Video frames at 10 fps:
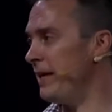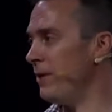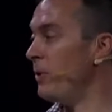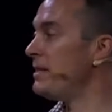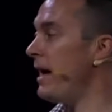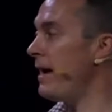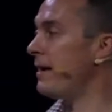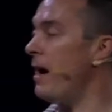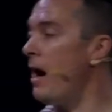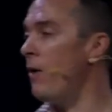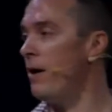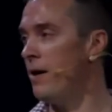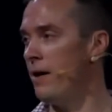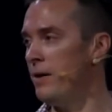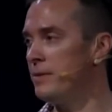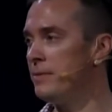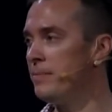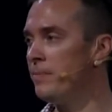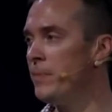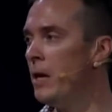we take our heart,
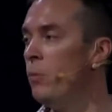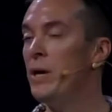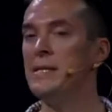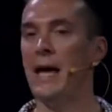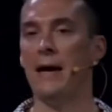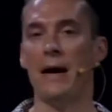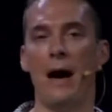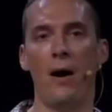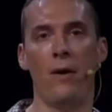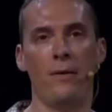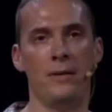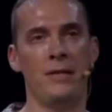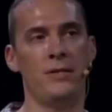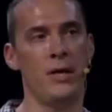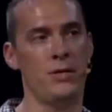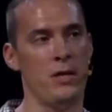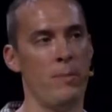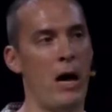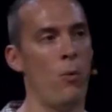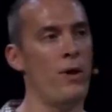we take our decision
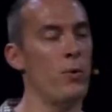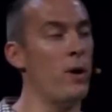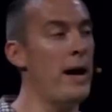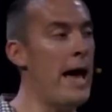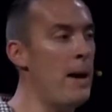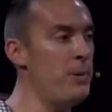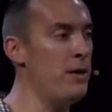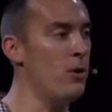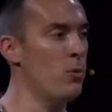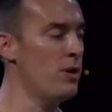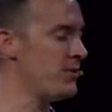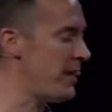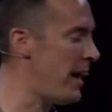about whether we're happy or we're sad,